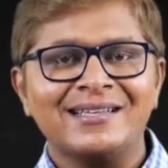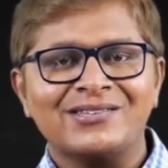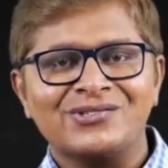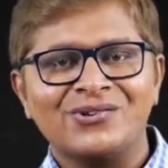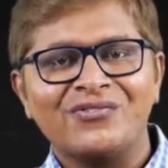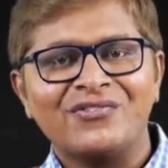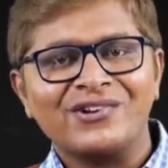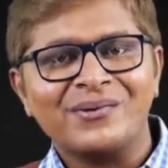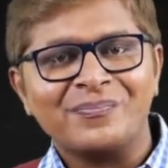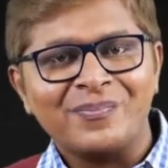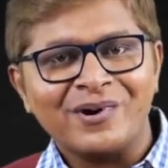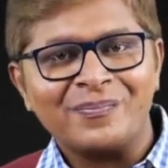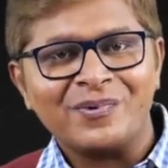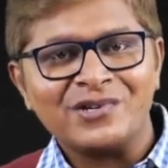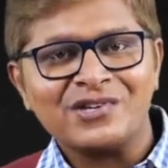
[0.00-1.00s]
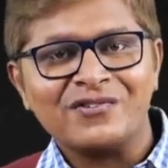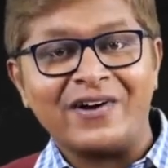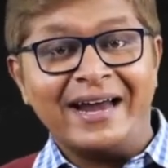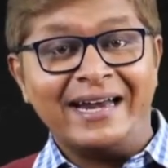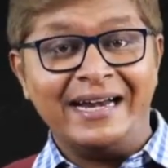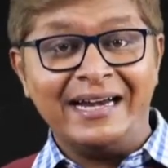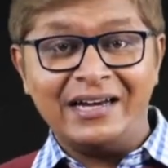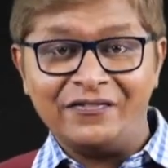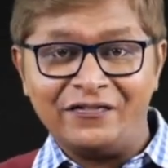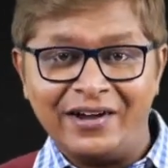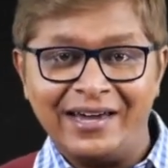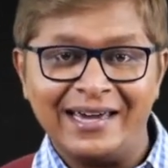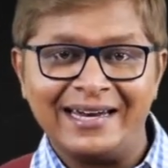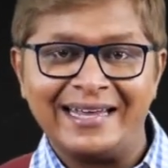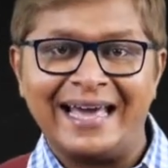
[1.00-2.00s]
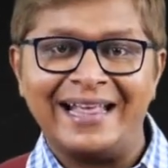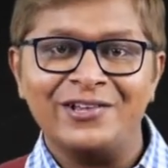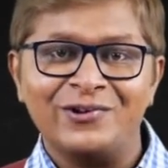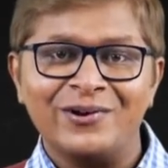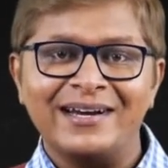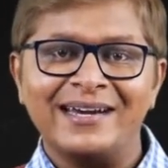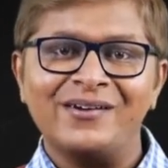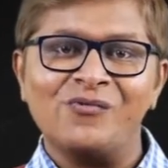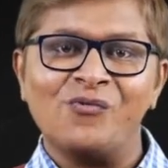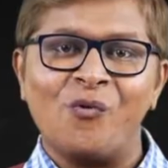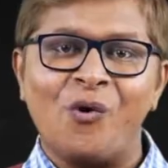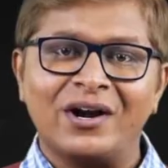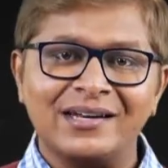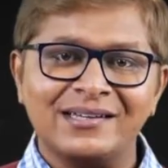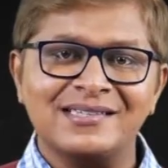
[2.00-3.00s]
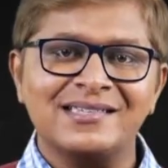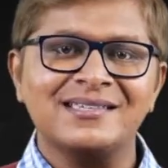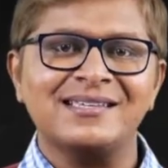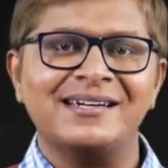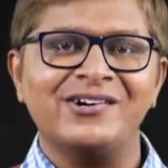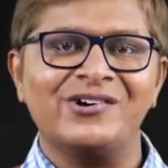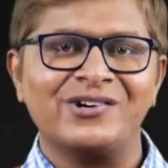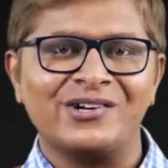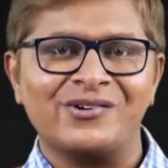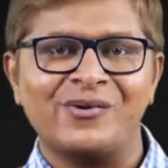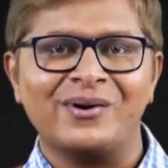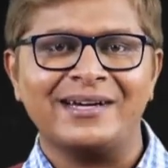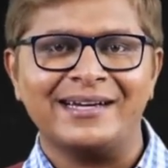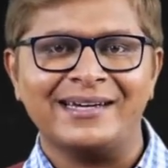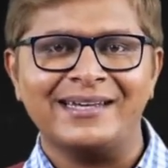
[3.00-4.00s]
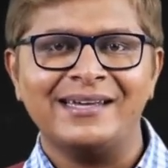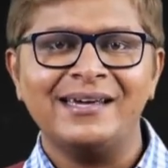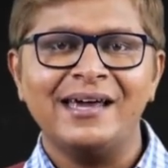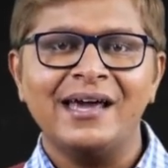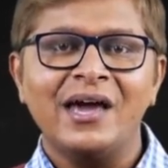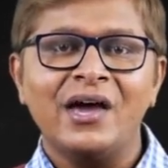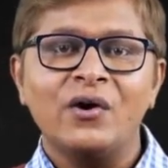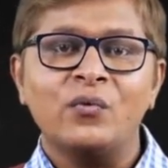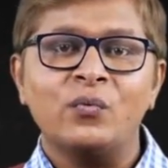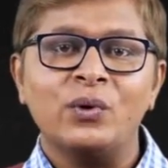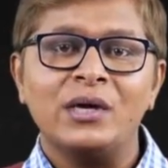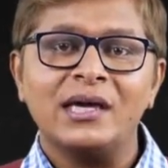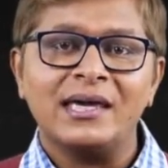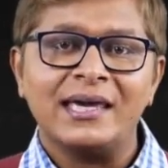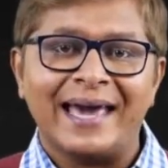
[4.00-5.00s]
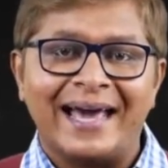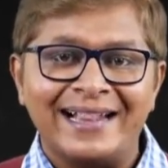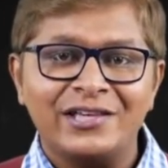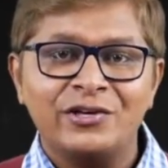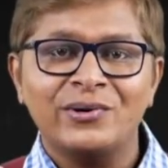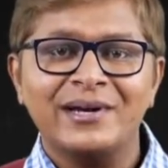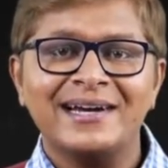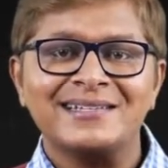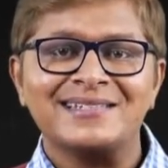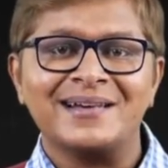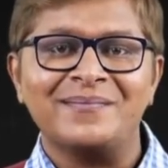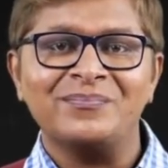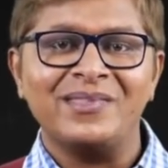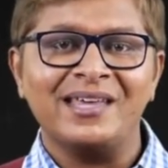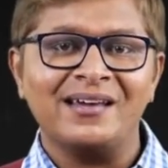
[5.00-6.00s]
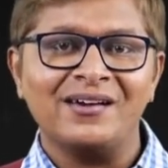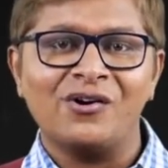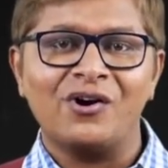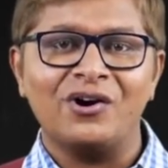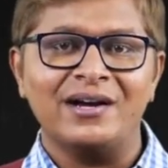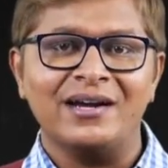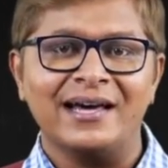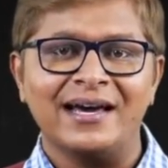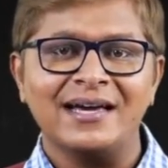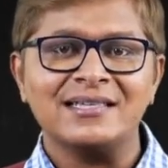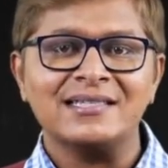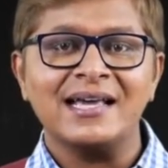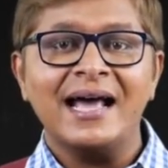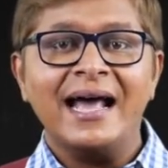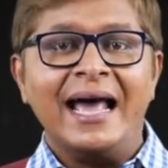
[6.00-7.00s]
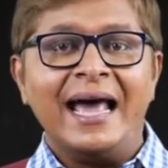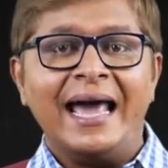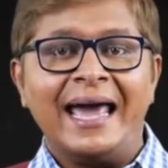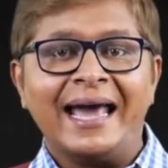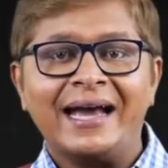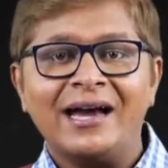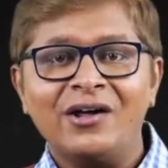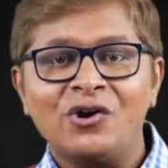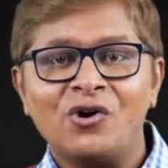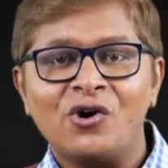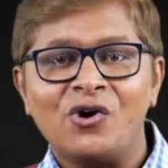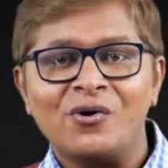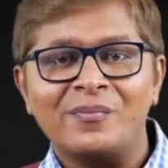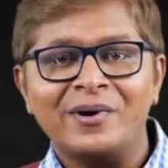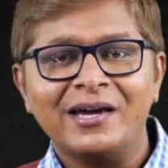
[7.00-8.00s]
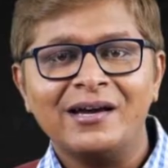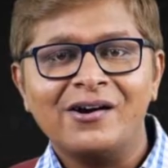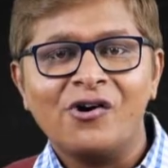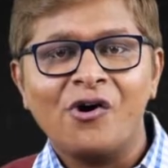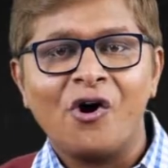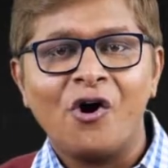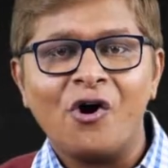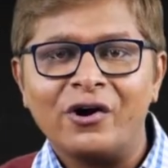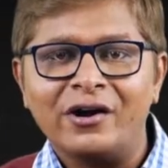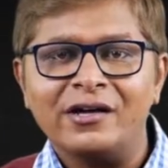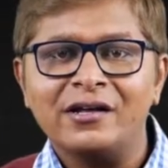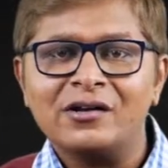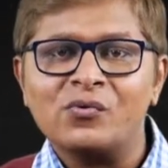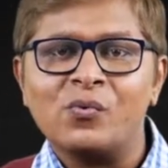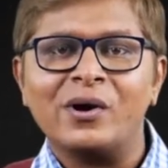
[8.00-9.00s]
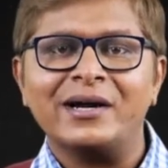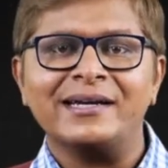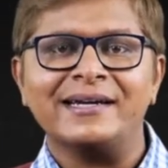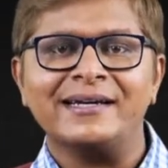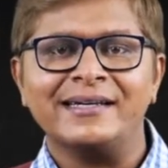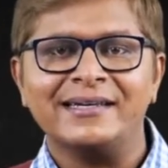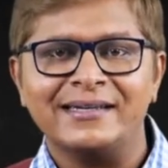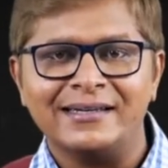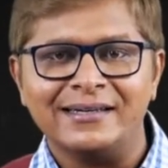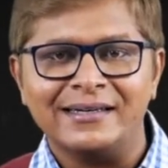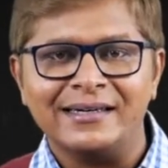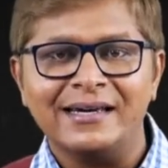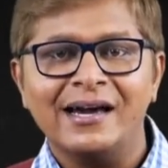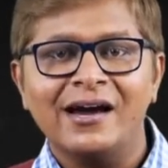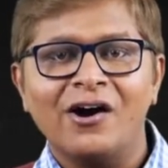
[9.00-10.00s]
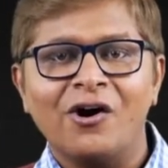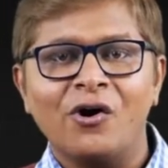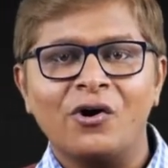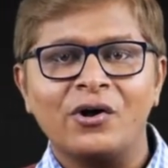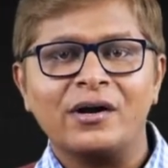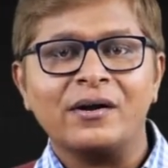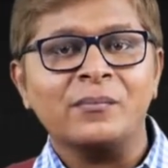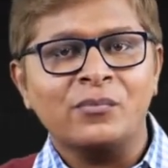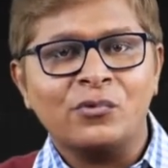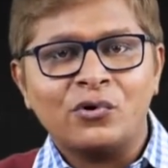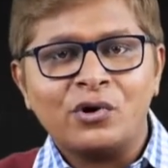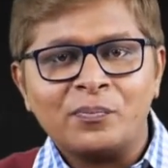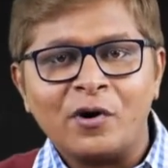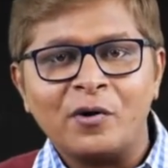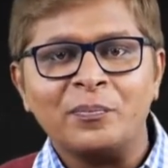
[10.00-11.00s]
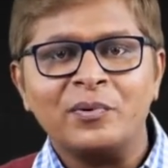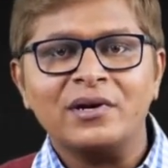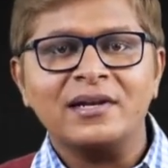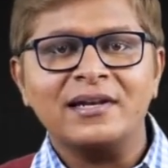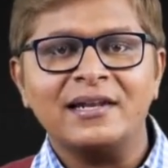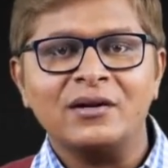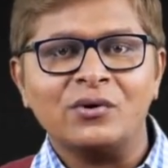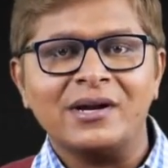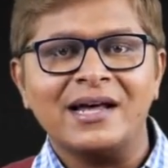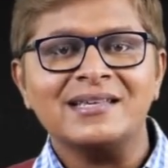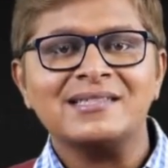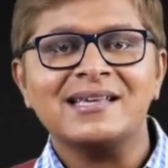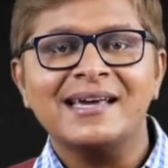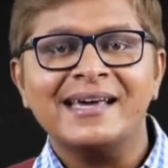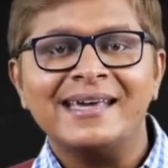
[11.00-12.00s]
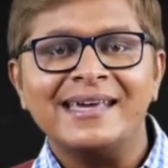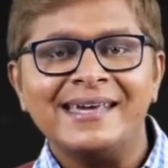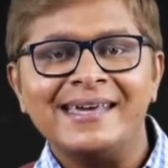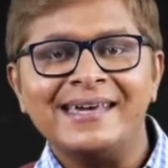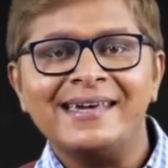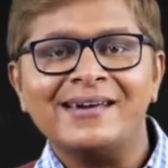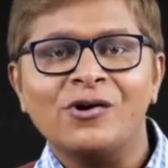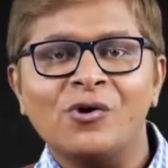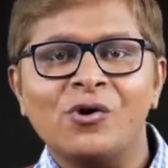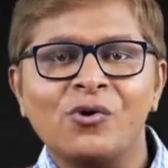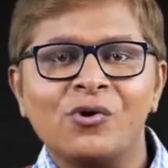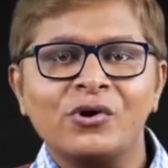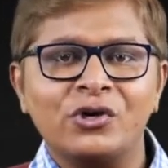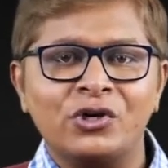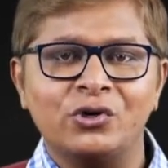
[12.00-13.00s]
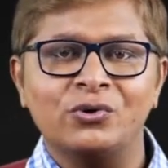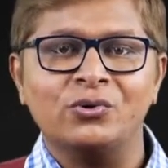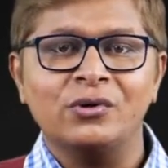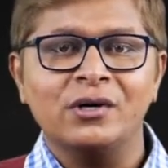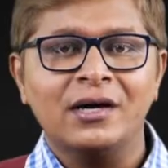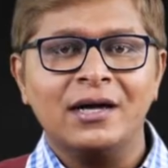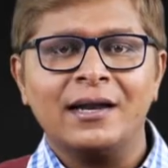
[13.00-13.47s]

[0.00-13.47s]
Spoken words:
So, for the purpose of identifying and calculating what is this reorder quantity, we calculate something called as economic order quantity, or more popularly known as EOQ.